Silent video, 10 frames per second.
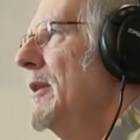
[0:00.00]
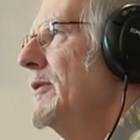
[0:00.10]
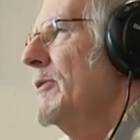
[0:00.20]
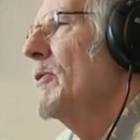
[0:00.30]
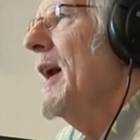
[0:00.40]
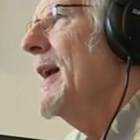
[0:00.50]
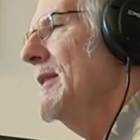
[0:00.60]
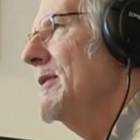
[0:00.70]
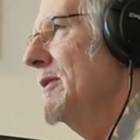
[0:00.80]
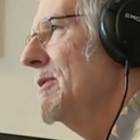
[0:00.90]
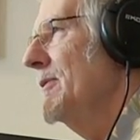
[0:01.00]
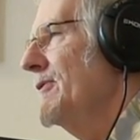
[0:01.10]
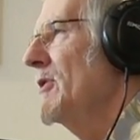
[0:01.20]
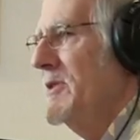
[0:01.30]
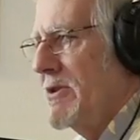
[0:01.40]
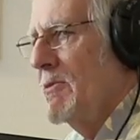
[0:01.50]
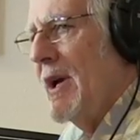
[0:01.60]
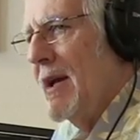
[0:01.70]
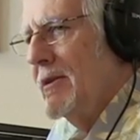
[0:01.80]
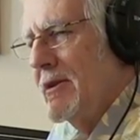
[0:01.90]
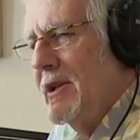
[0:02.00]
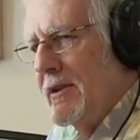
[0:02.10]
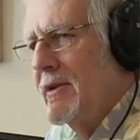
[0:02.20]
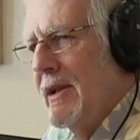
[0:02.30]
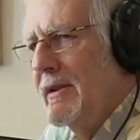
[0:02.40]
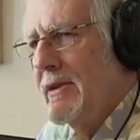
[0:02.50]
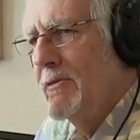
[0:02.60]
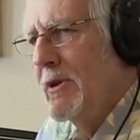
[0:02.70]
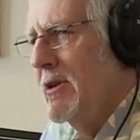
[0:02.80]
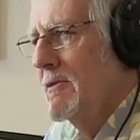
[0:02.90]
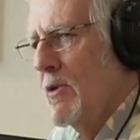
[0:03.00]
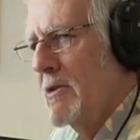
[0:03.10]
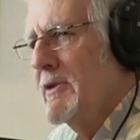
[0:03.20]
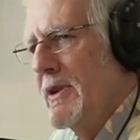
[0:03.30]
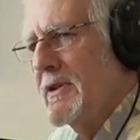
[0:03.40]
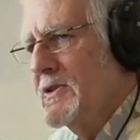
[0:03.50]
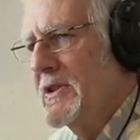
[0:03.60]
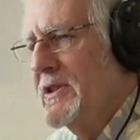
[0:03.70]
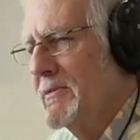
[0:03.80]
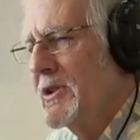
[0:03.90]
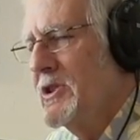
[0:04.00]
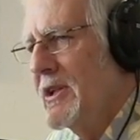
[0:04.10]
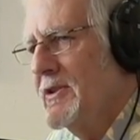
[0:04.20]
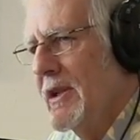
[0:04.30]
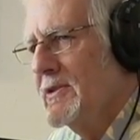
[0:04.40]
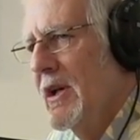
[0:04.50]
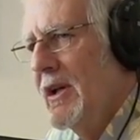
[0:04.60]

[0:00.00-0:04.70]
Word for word: the folks at the RAG didn't think that we could work within the system to change things.